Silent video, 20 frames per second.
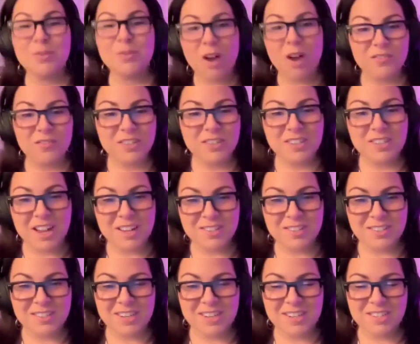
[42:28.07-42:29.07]
offer
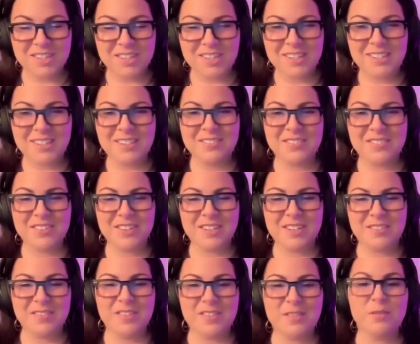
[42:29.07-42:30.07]
consultation for
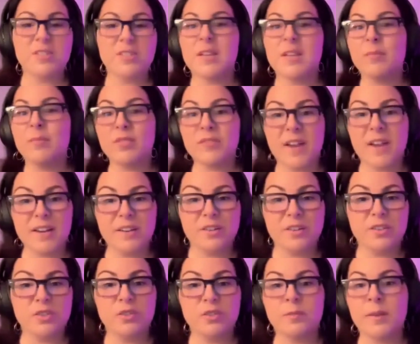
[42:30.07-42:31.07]
individuals and
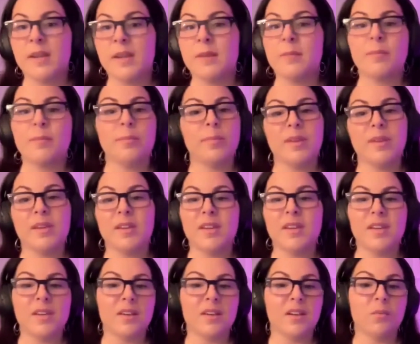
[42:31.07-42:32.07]
providers who might
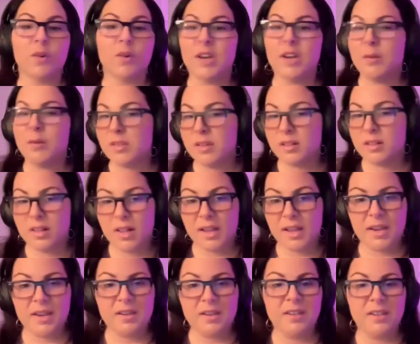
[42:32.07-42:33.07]
be working with a
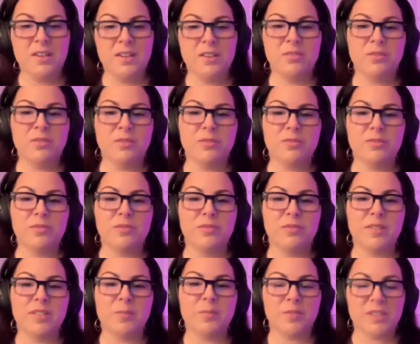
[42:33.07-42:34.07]
client who
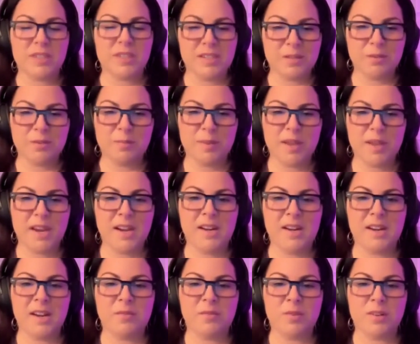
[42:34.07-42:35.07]
is presenting with pain
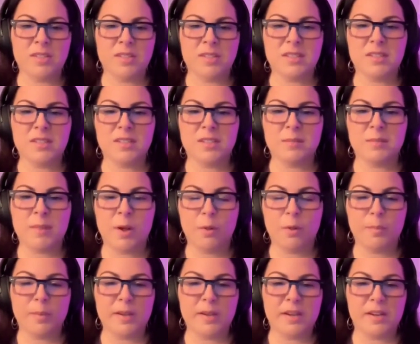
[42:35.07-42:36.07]
and wants some
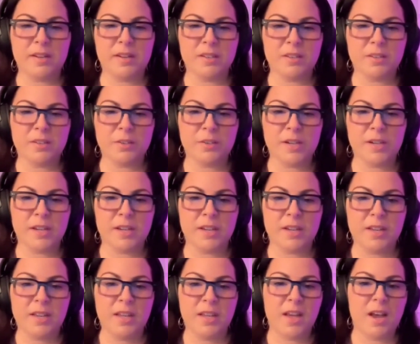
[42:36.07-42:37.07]
help in
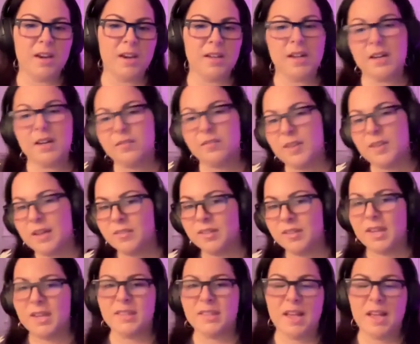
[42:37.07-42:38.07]
learning how to kind of
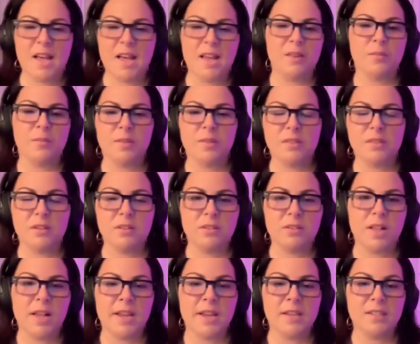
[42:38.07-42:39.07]
navigate that with their
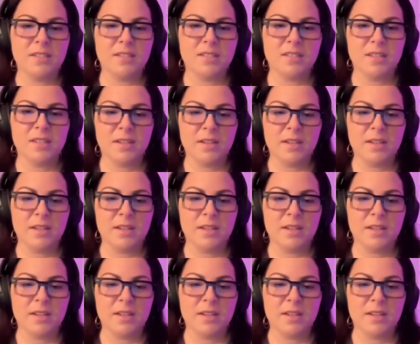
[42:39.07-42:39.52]
clients.